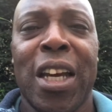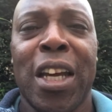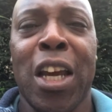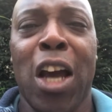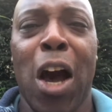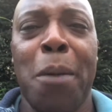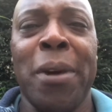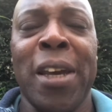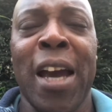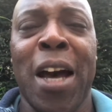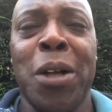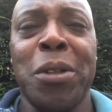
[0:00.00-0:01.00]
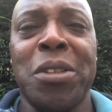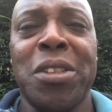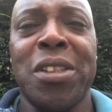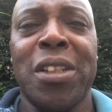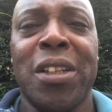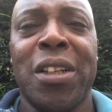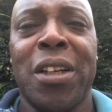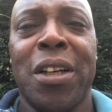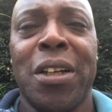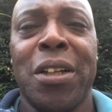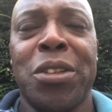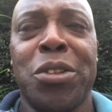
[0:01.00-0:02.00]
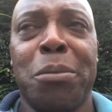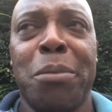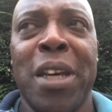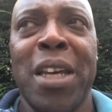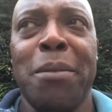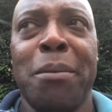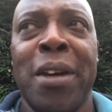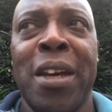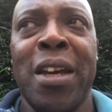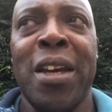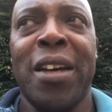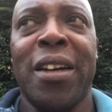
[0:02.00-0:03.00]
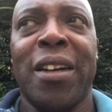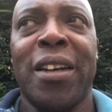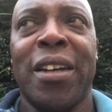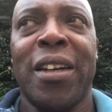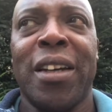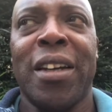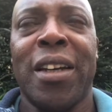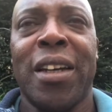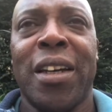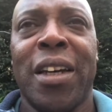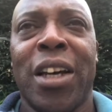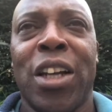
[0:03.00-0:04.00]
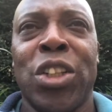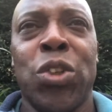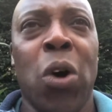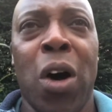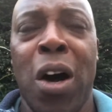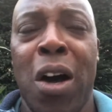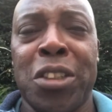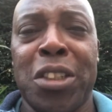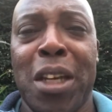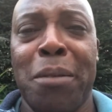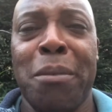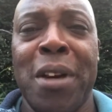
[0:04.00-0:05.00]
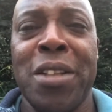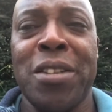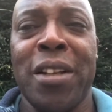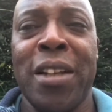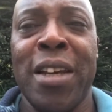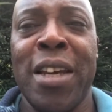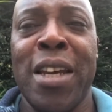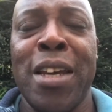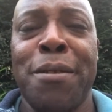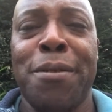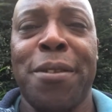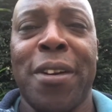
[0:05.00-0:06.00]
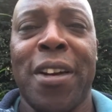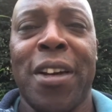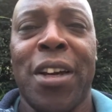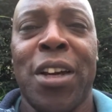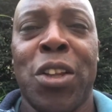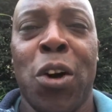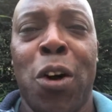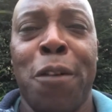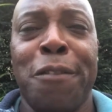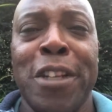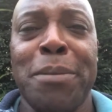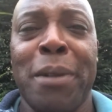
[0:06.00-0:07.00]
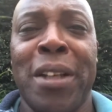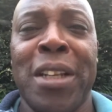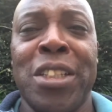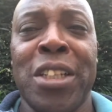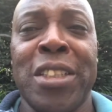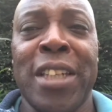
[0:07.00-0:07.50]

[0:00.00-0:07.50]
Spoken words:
coming out to meet me, not asking me to leave, the office manager